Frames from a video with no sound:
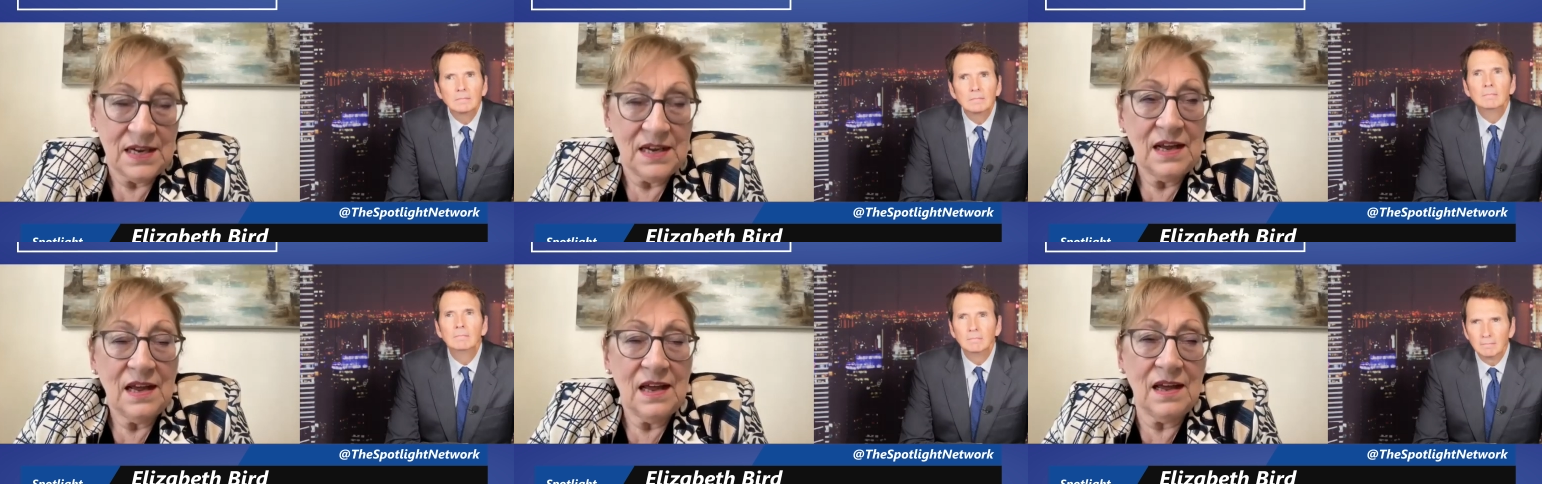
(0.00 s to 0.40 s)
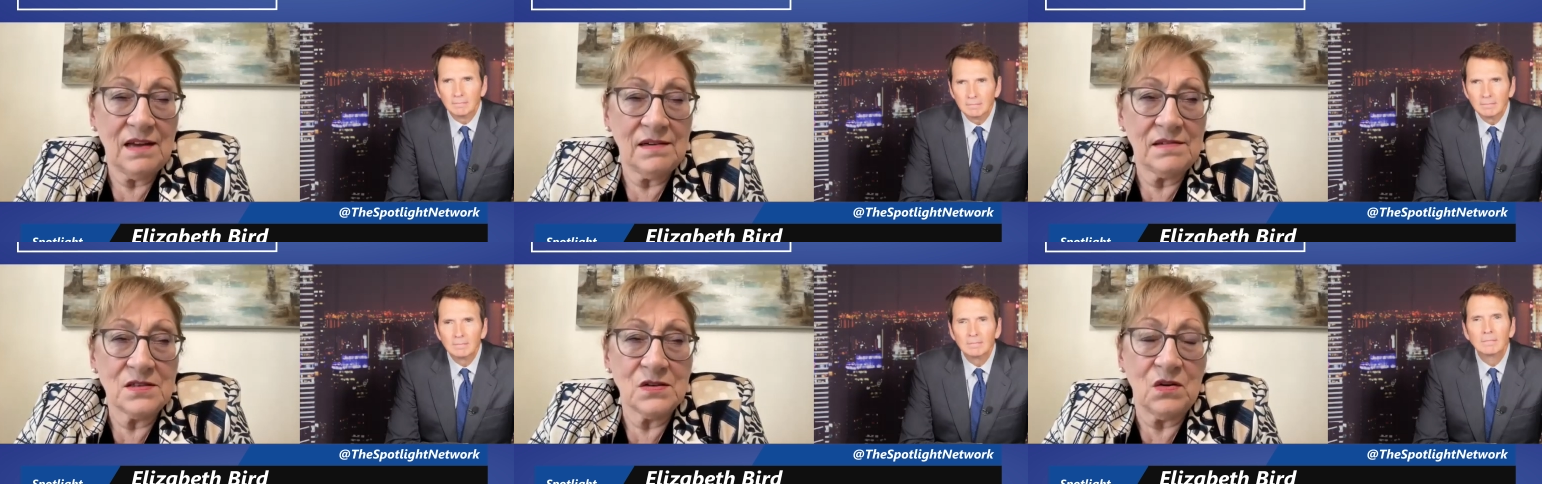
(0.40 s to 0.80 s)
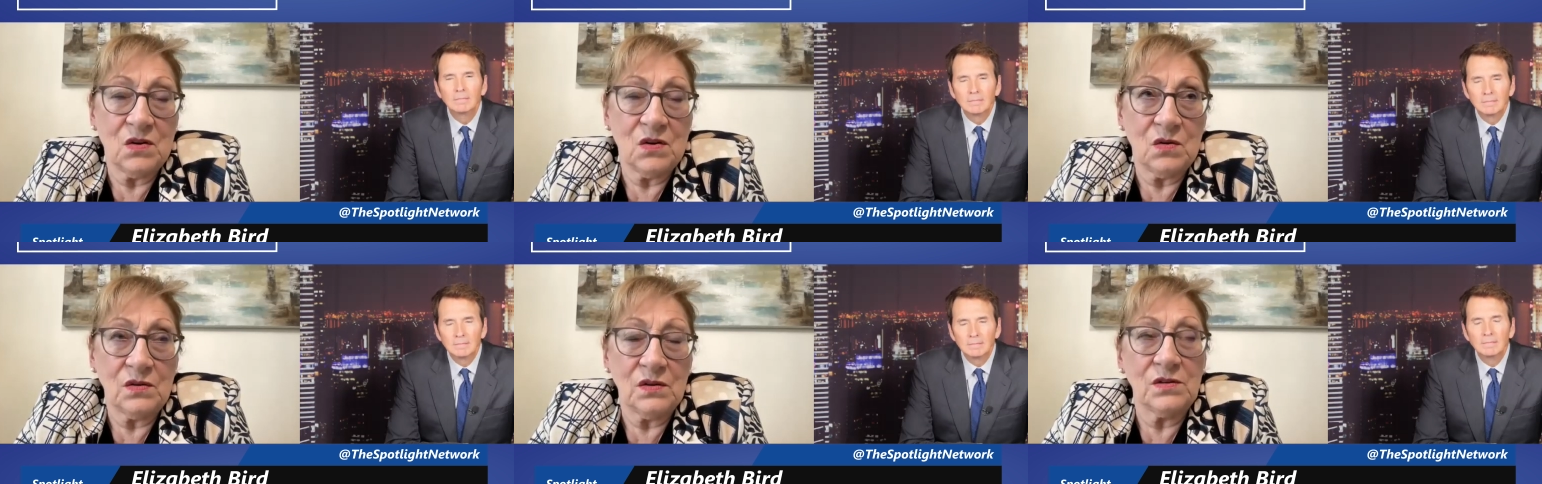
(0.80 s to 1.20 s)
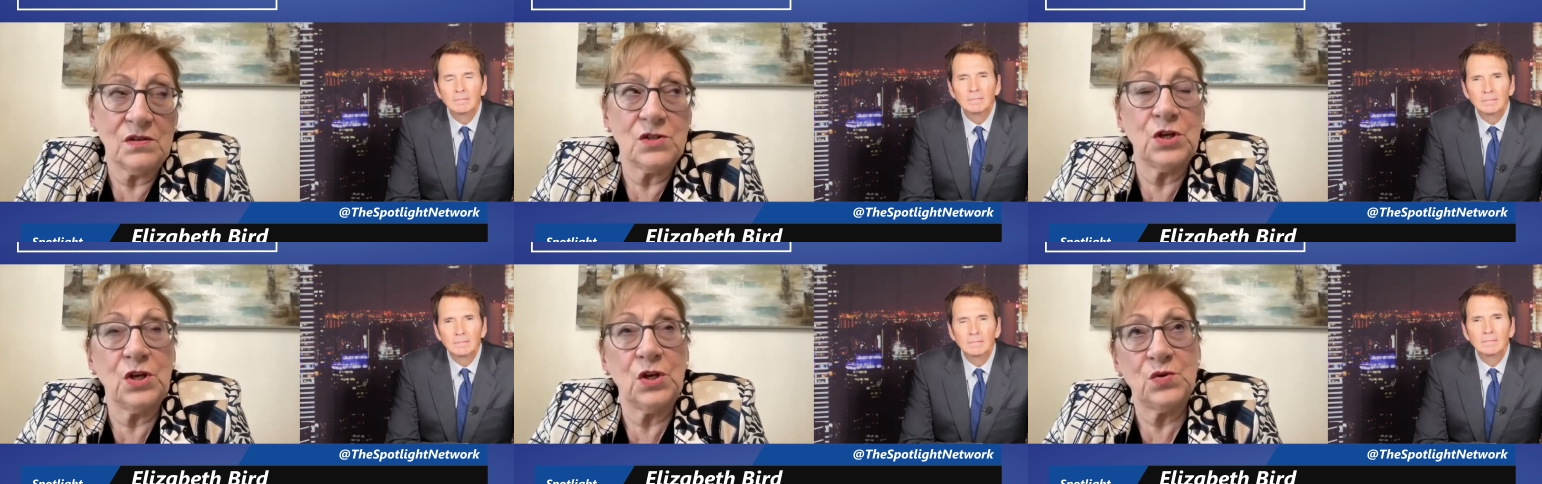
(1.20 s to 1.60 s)
Speaker 1: Mm-hmm. And so
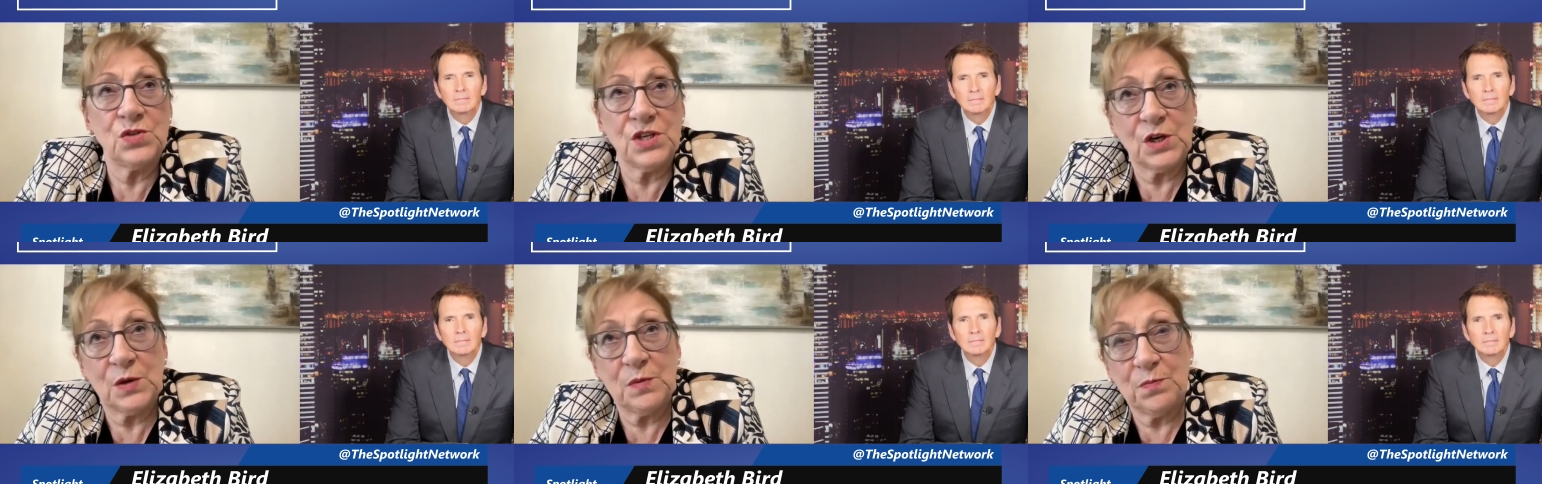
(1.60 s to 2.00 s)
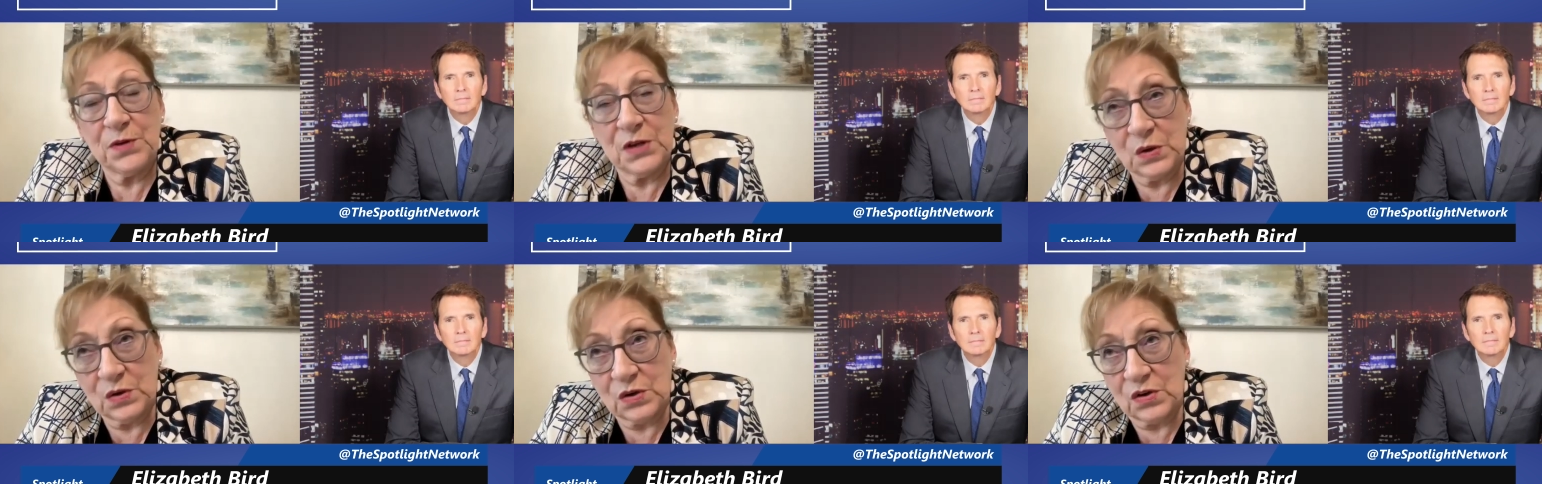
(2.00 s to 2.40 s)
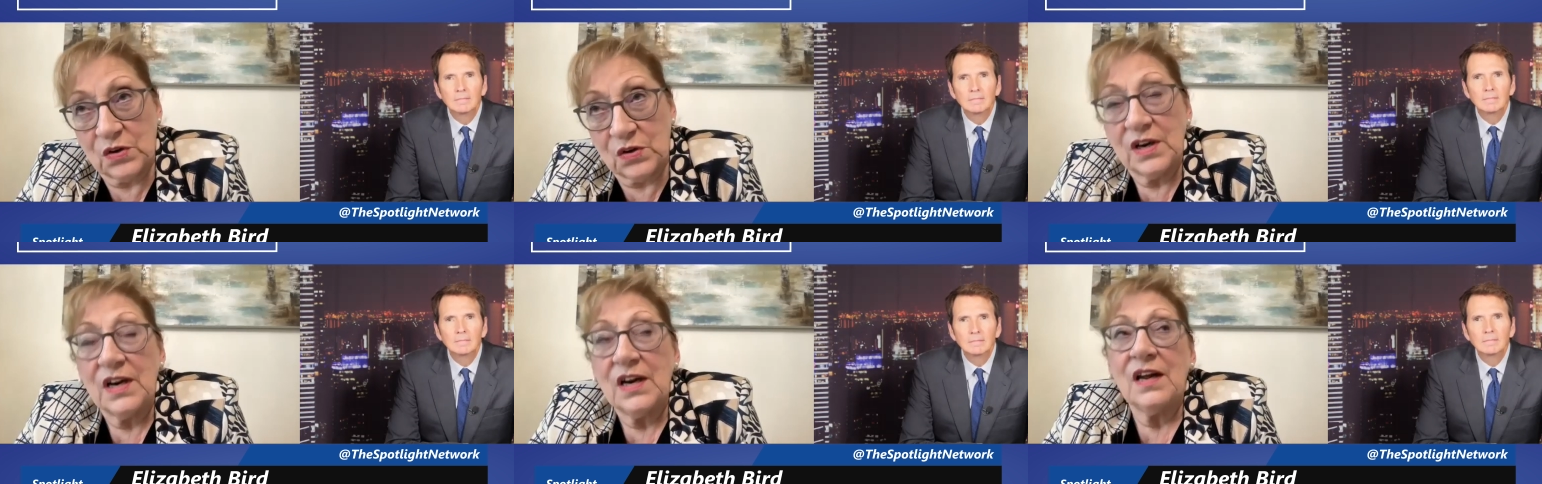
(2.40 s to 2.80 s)
to use a computer,